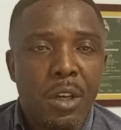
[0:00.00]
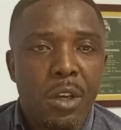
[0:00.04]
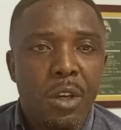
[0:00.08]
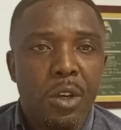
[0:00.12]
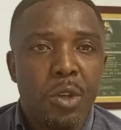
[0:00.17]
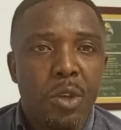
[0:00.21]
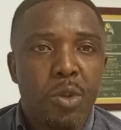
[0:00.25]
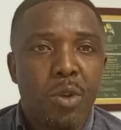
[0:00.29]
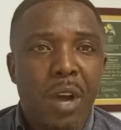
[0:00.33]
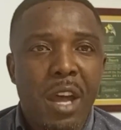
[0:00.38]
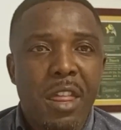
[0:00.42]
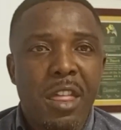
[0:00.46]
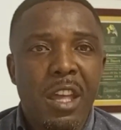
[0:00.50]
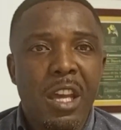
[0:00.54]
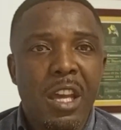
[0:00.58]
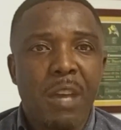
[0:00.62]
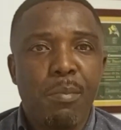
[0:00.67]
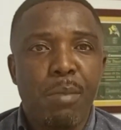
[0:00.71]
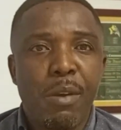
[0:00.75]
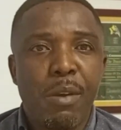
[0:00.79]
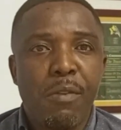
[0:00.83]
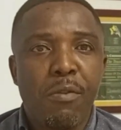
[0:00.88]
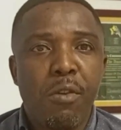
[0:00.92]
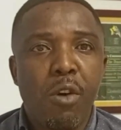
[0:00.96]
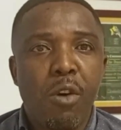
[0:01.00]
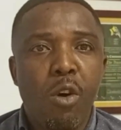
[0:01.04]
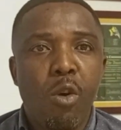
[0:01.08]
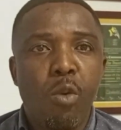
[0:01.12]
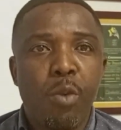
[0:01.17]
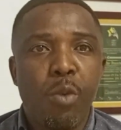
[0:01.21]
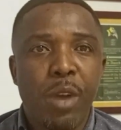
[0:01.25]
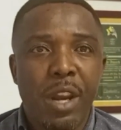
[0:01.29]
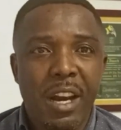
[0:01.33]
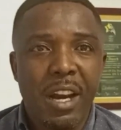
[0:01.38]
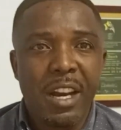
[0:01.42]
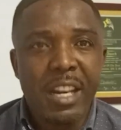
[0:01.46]
So I think before
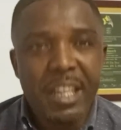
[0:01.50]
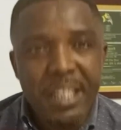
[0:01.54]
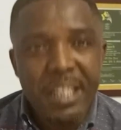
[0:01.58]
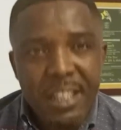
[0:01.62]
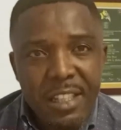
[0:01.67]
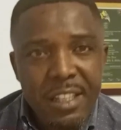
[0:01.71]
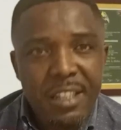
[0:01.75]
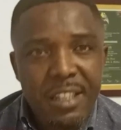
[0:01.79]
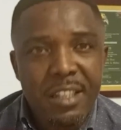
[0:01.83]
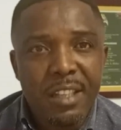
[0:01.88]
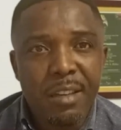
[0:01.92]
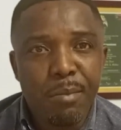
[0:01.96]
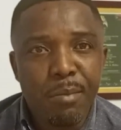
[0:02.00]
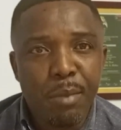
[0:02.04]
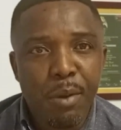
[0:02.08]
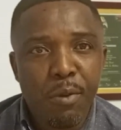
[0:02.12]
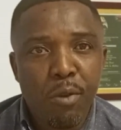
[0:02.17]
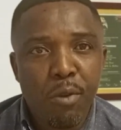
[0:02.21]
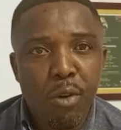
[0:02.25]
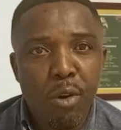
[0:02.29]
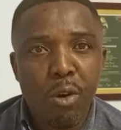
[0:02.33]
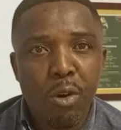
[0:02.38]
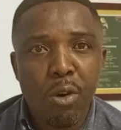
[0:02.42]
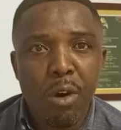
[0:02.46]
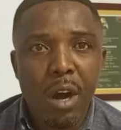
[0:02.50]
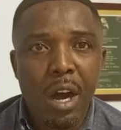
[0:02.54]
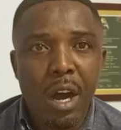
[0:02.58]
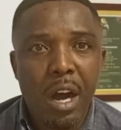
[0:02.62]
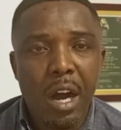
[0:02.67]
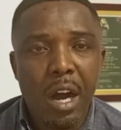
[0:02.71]
we release, before